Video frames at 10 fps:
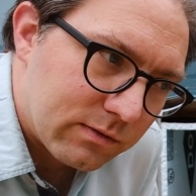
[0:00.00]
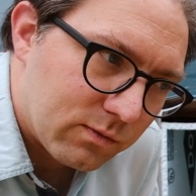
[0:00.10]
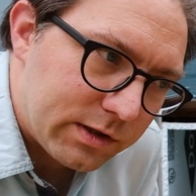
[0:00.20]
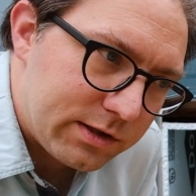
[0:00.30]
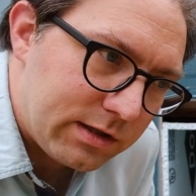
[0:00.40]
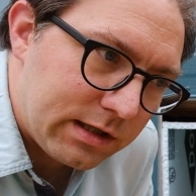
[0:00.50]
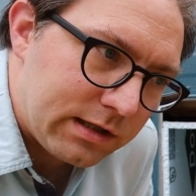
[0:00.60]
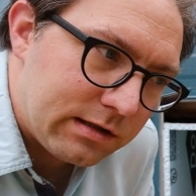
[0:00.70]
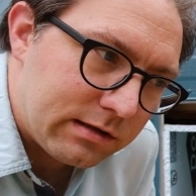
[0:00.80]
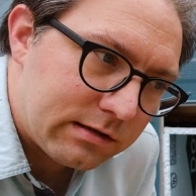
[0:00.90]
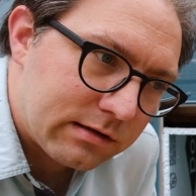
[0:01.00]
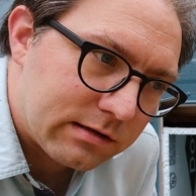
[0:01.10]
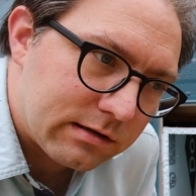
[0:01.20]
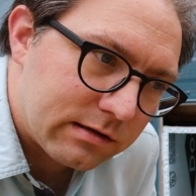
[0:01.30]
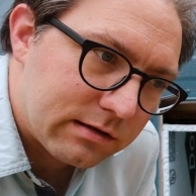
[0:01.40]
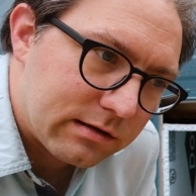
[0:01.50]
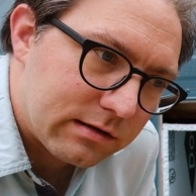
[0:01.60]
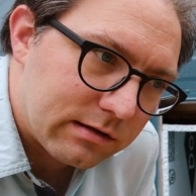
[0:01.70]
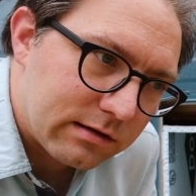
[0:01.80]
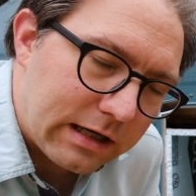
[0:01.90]
when you need
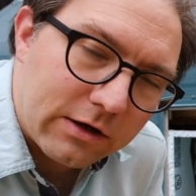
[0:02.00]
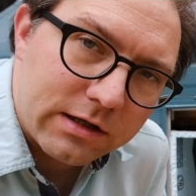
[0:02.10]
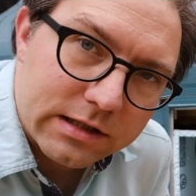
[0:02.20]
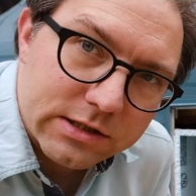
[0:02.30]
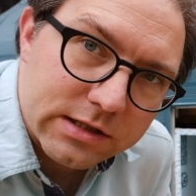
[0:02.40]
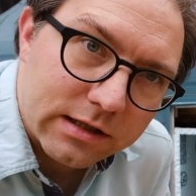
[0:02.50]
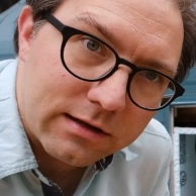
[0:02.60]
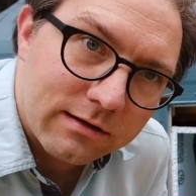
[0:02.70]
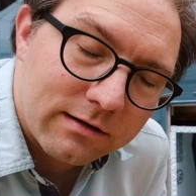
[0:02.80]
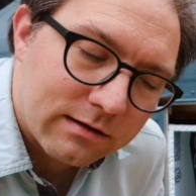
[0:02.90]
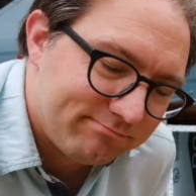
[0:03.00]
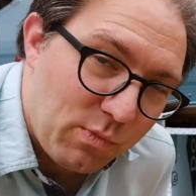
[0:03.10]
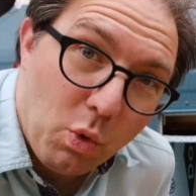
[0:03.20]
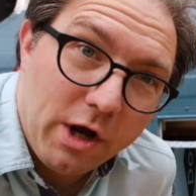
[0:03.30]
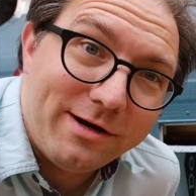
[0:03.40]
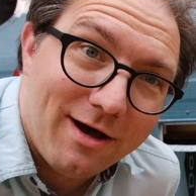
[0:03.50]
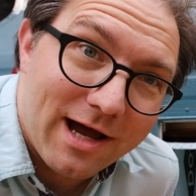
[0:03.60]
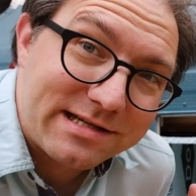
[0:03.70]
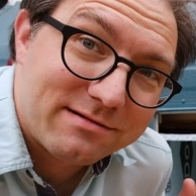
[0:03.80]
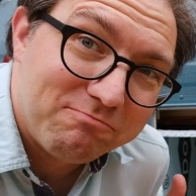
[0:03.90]
air conditioning? Why
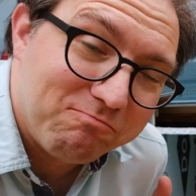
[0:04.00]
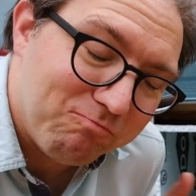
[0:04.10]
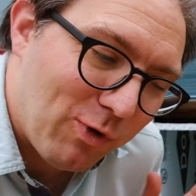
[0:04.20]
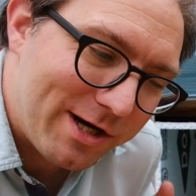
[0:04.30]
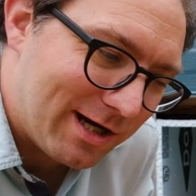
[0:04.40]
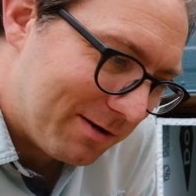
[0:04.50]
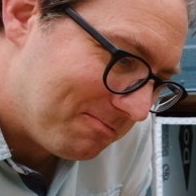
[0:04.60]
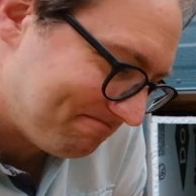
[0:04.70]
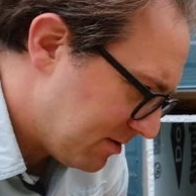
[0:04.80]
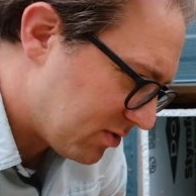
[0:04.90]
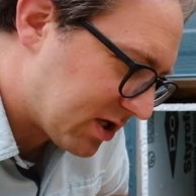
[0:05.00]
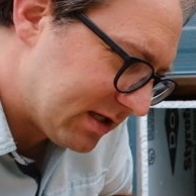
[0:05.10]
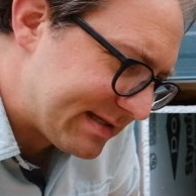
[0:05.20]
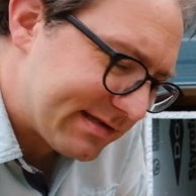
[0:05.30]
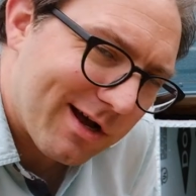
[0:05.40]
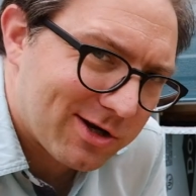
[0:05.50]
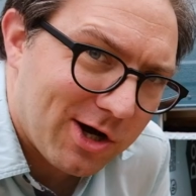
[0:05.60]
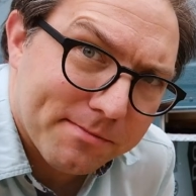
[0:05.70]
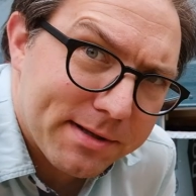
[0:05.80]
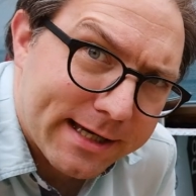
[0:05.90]
not? Because it's not
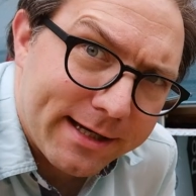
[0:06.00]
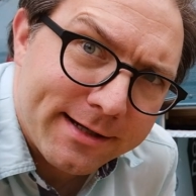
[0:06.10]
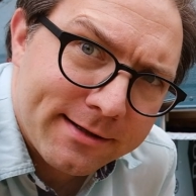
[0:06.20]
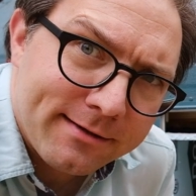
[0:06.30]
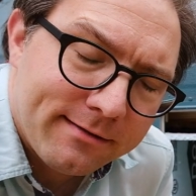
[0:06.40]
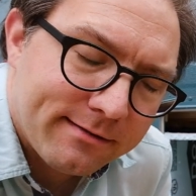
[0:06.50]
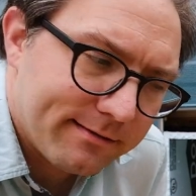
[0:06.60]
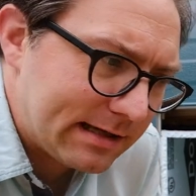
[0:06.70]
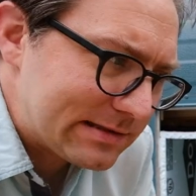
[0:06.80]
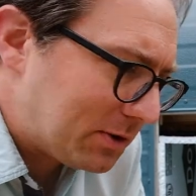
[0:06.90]
complicated, that's